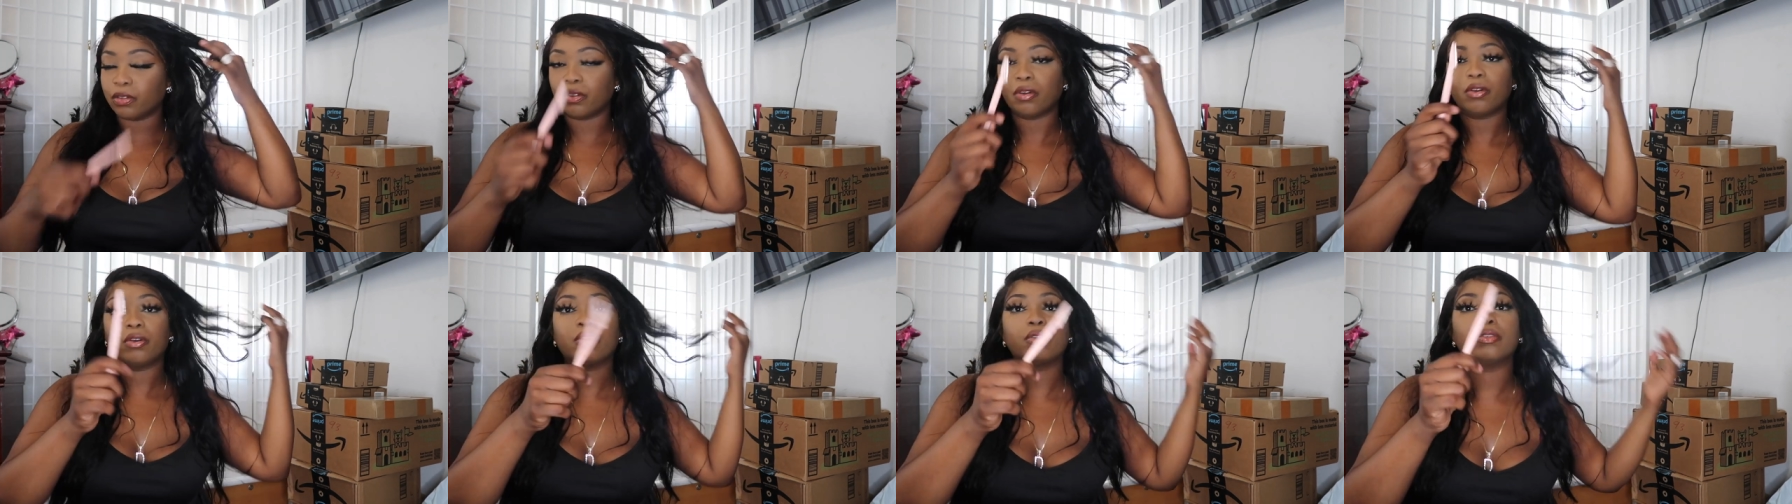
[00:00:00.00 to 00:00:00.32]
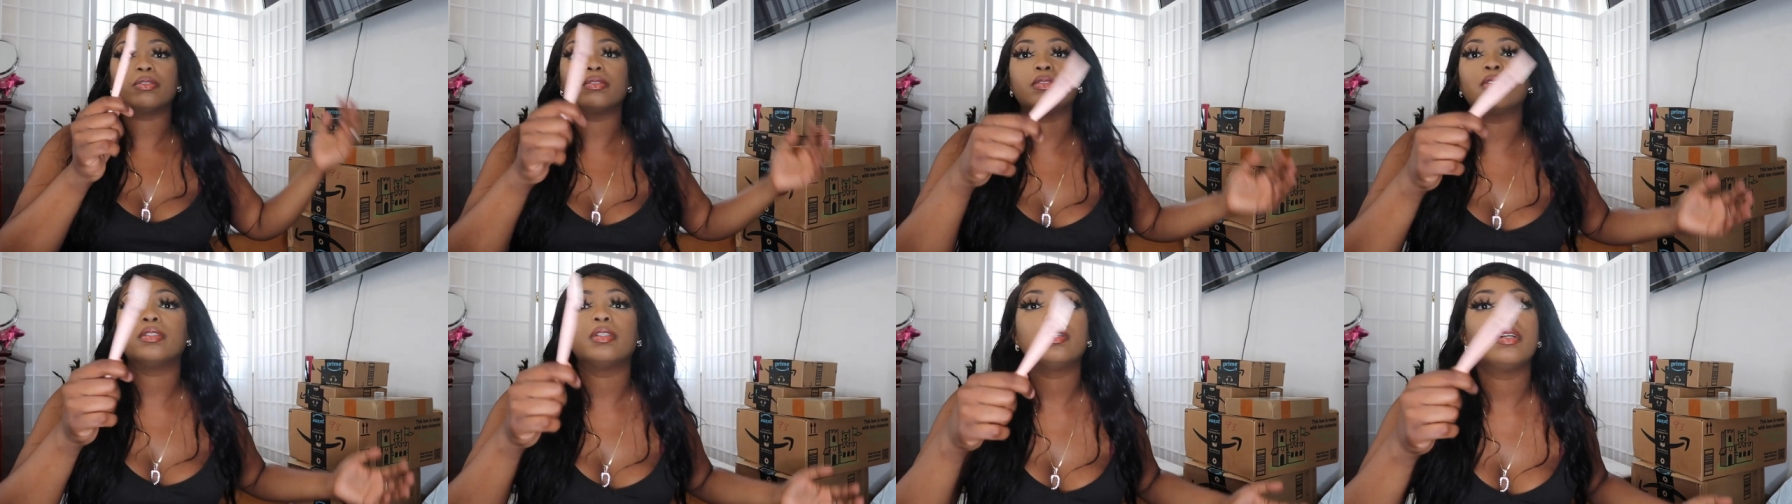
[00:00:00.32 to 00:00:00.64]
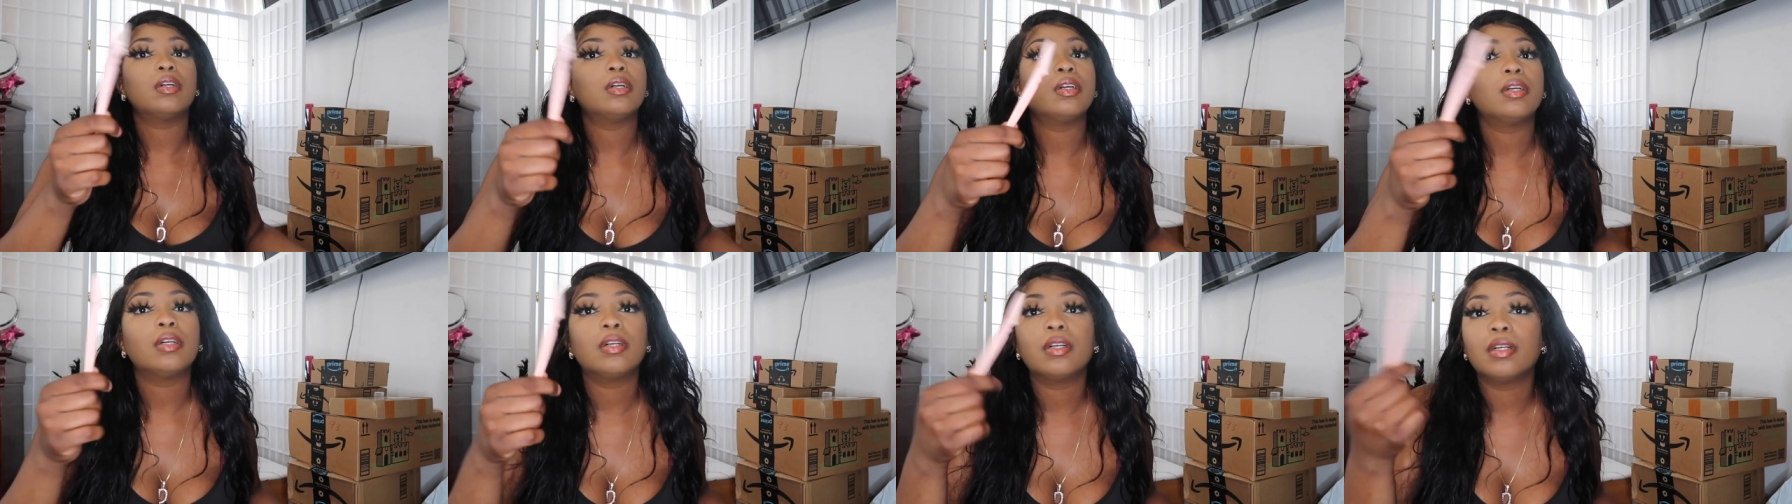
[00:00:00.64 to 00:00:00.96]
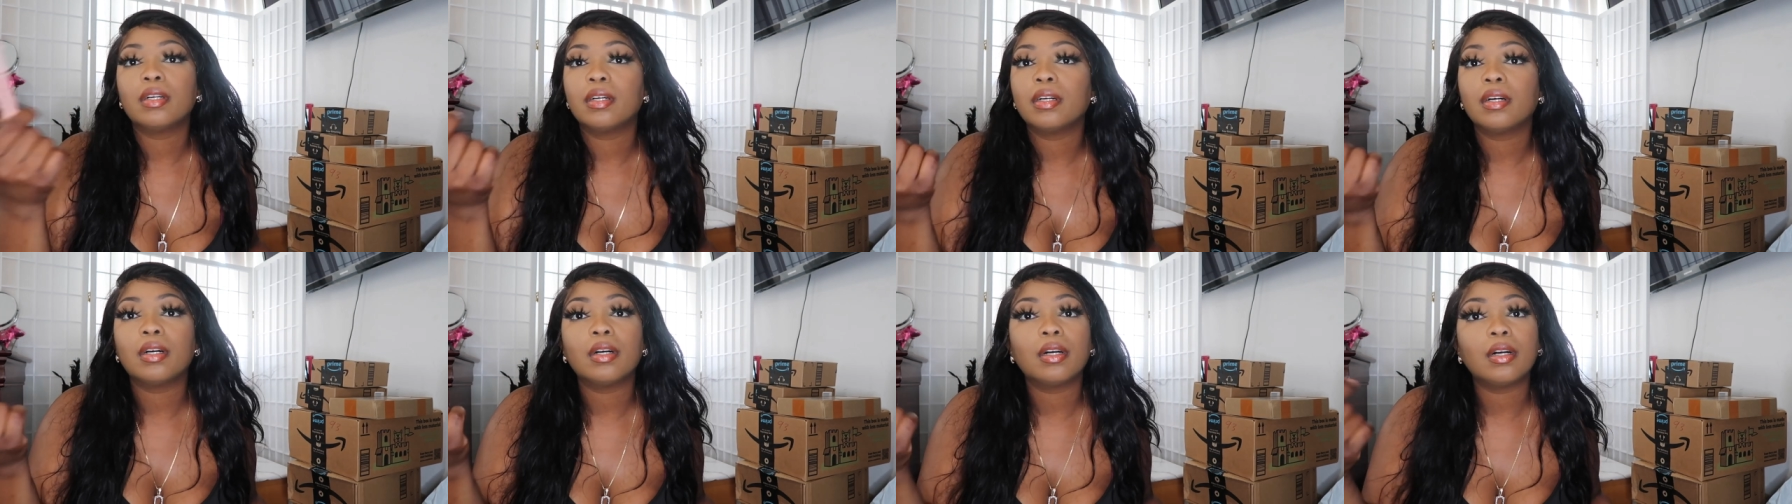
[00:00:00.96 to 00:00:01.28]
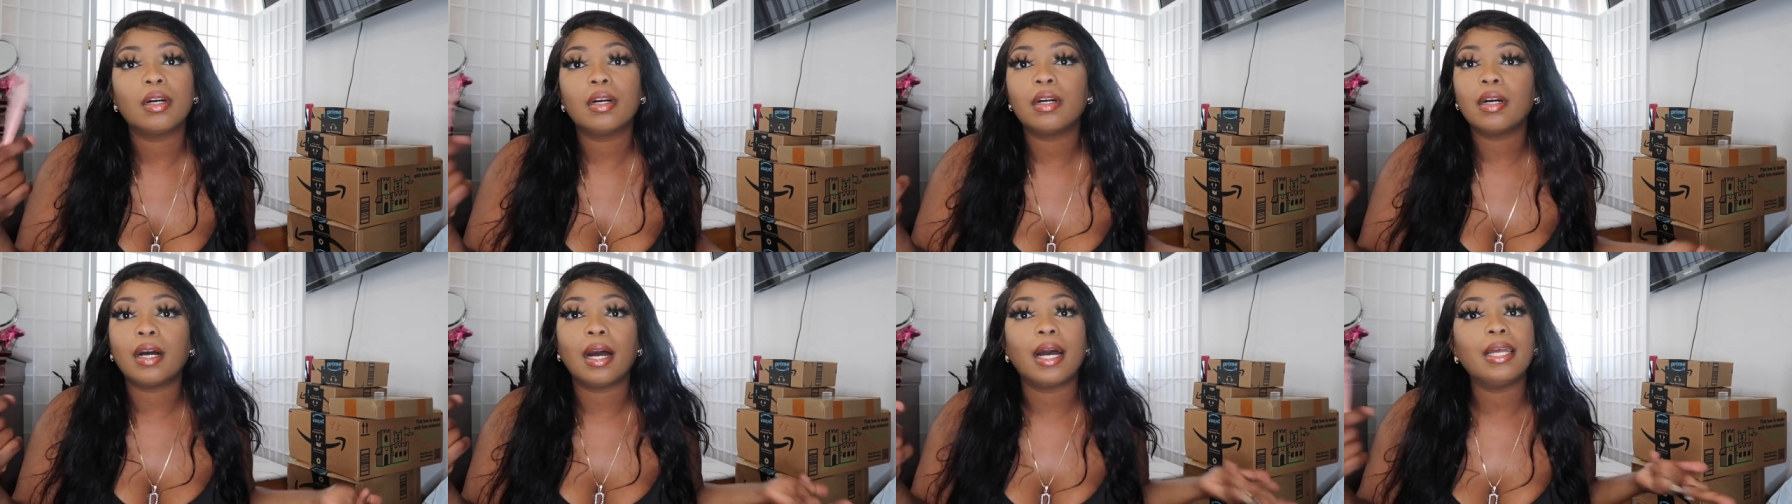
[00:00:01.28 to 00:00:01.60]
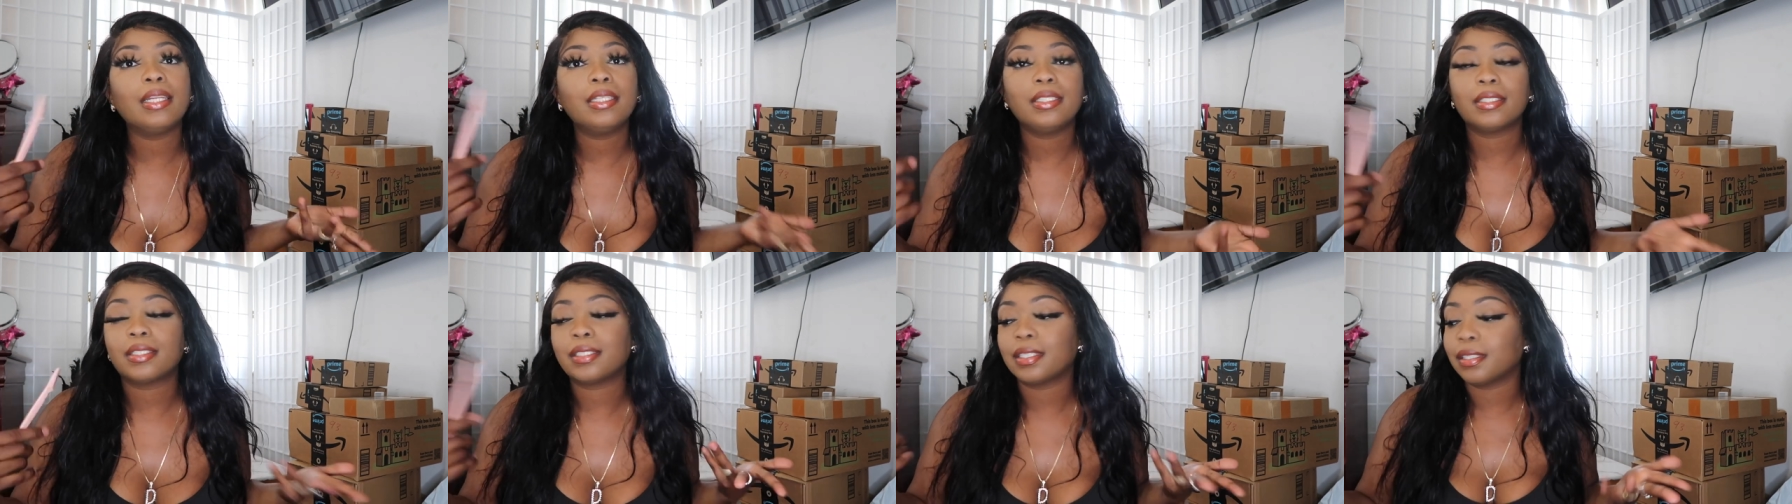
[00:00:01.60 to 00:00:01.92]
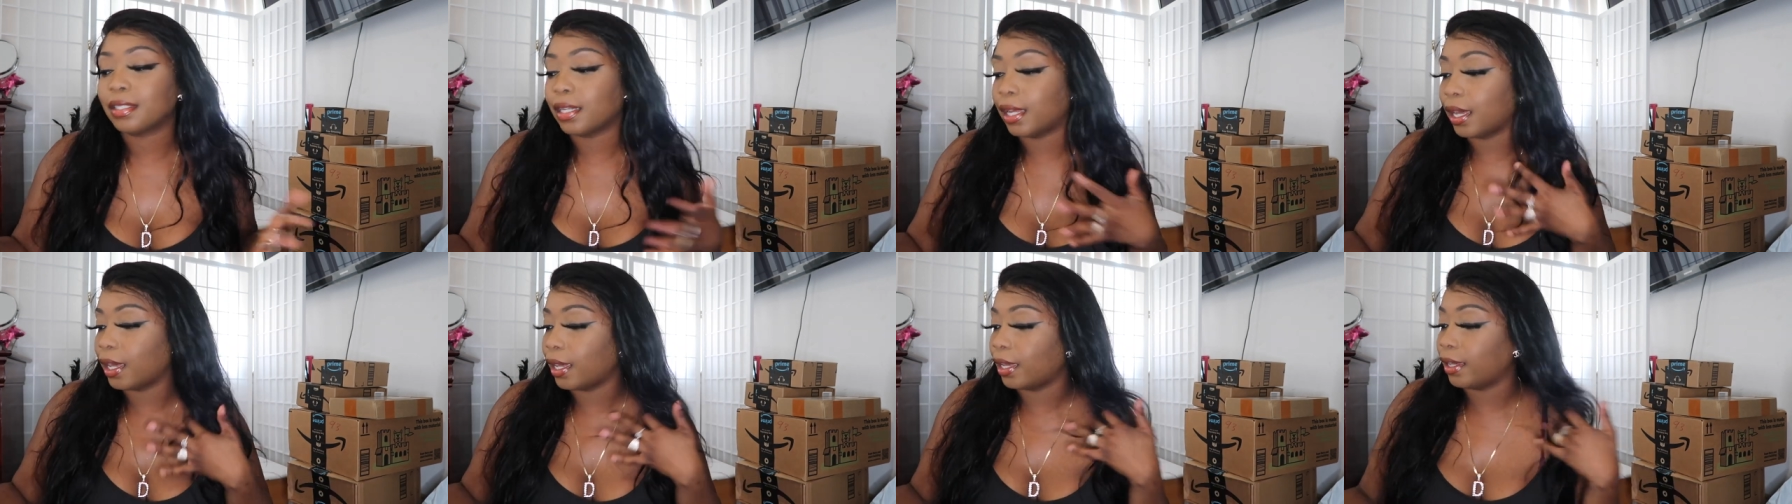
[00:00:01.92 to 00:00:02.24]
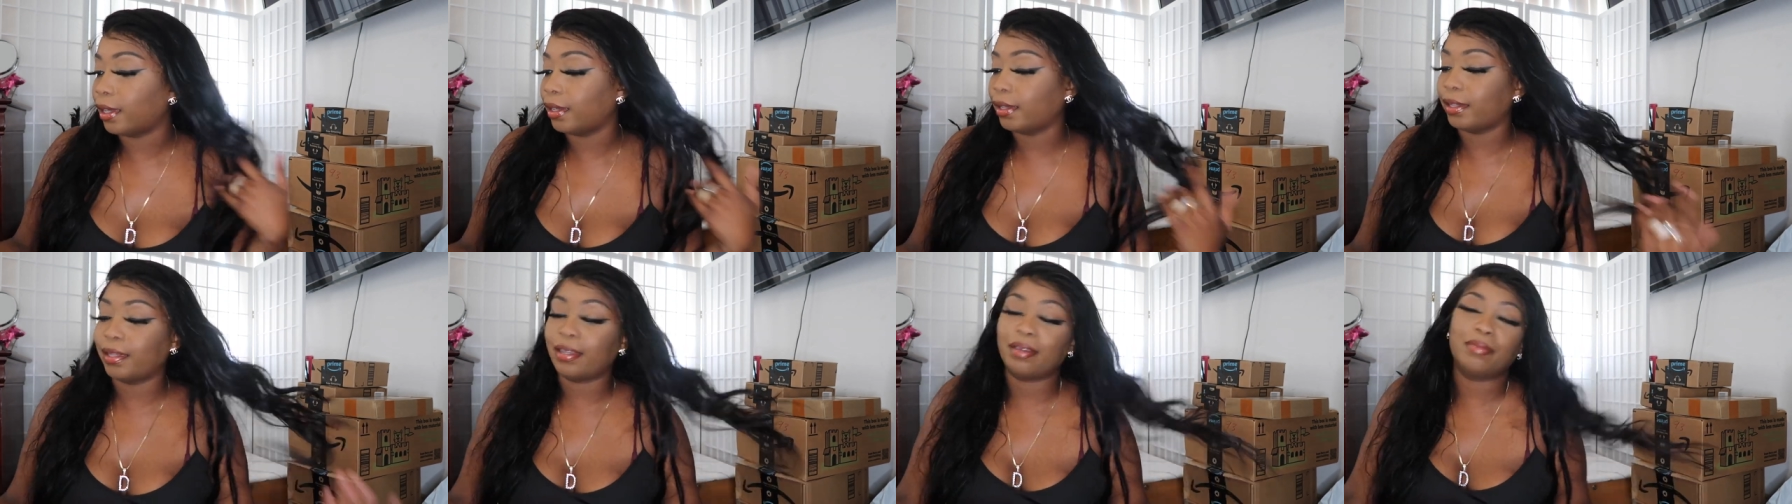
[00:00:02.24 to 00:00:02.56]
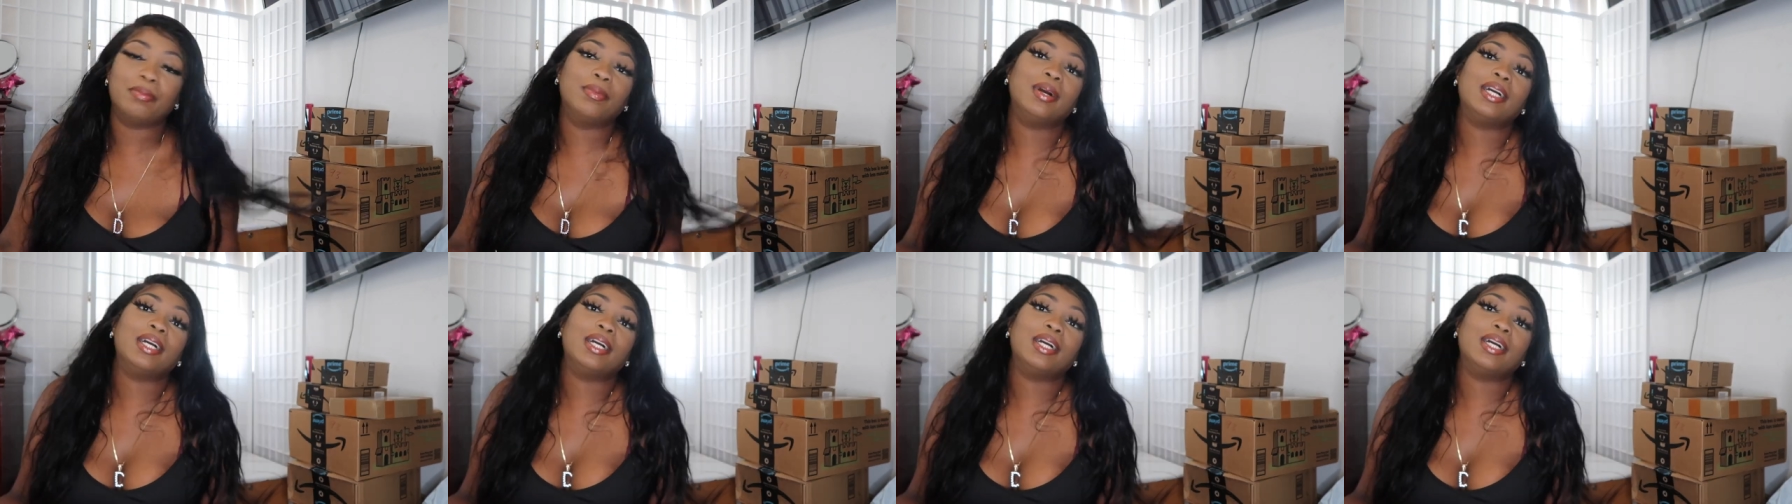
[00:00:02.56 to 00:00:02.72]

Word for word: know i need to like get